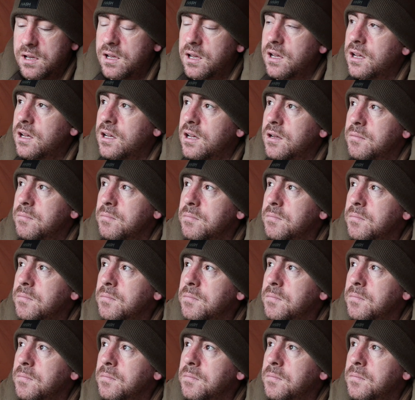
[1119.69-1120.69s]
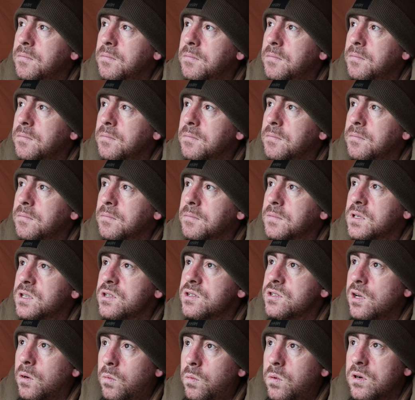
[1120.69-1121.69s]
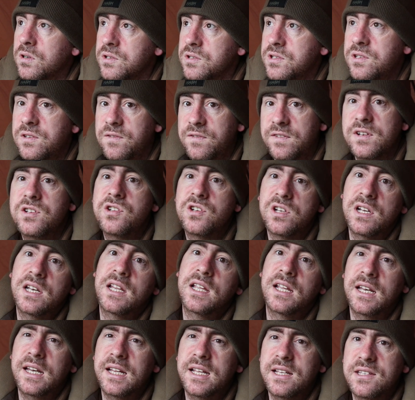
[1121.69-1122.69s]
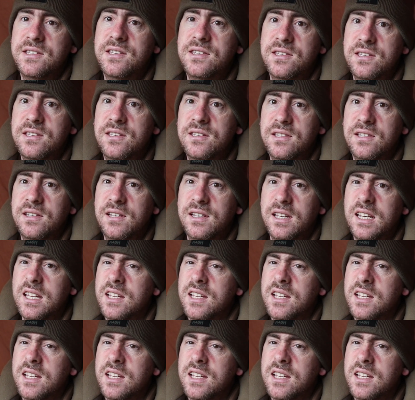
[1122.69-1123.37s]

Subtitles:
because I was fishing in his